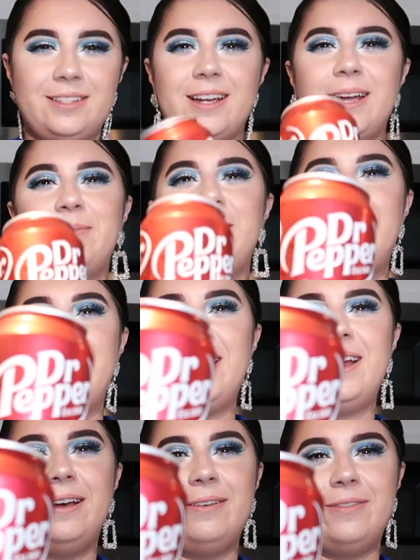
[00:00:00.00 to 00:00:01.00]
time to
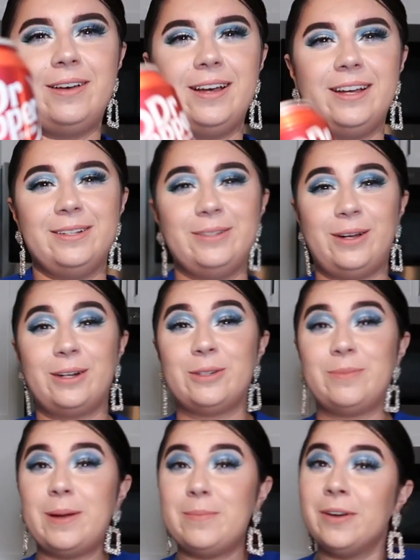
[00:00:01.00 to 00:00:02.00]
have Dr.
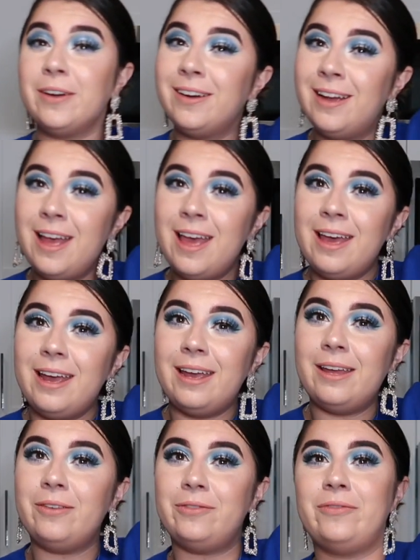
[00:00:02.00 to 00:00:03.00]
Pepper
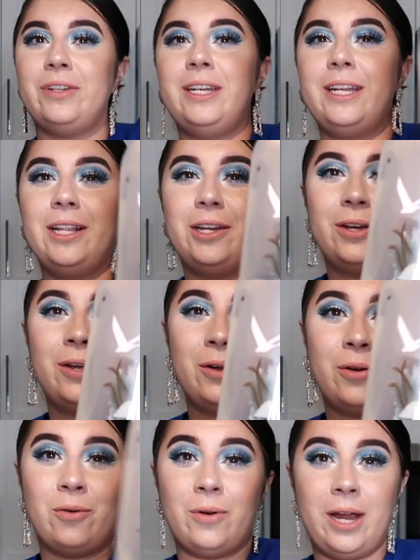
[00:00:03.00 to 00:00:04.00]
and vanilla
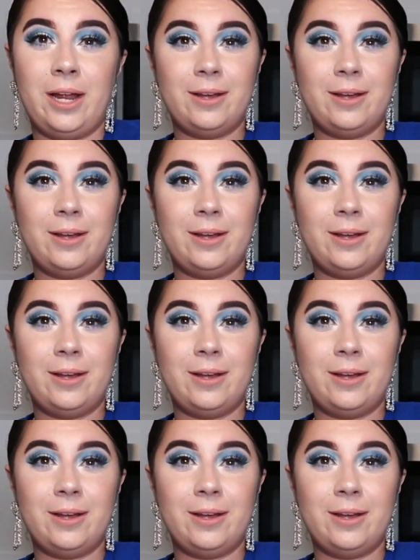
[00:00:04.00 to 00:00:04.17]
Grey